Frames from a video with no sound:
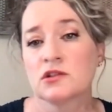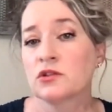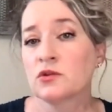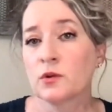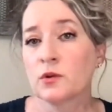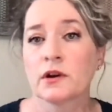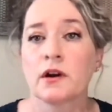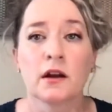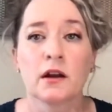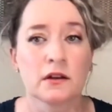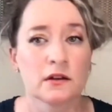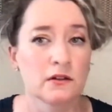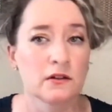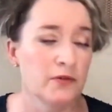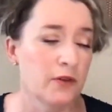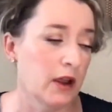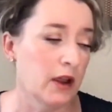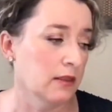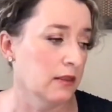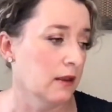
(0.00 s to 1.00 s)
you are not going to
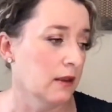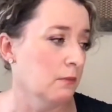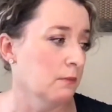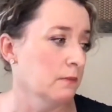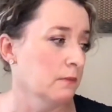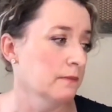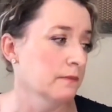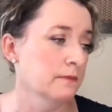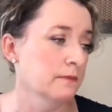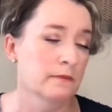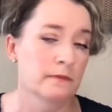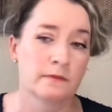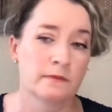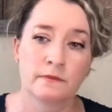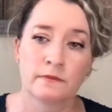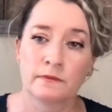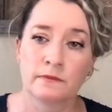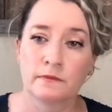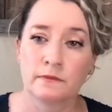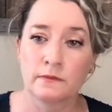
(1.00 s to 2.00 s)
find them
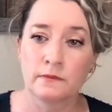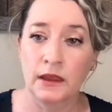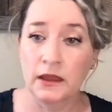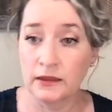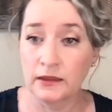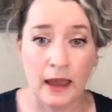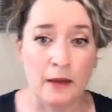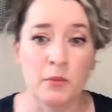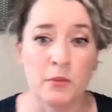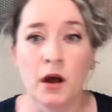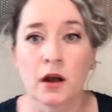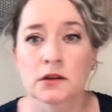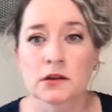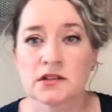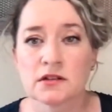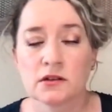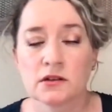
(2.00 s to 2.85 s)
in that box.